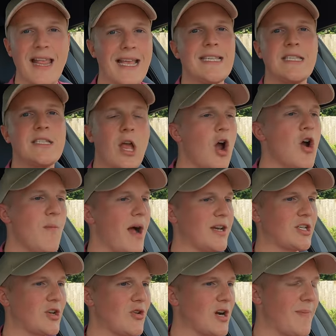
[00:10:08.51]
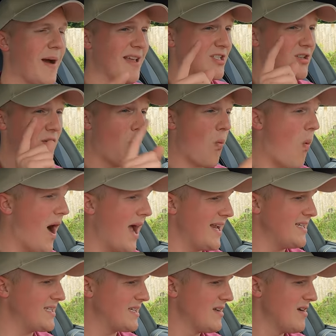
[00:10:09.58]
There's so much to talk about. It's got a
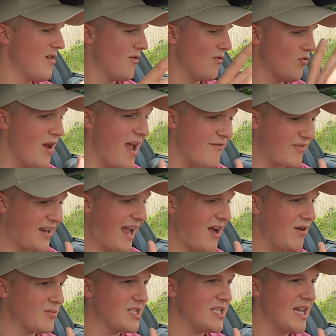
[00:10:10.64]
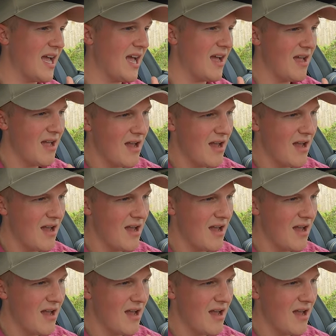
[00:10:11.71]
white rev counter.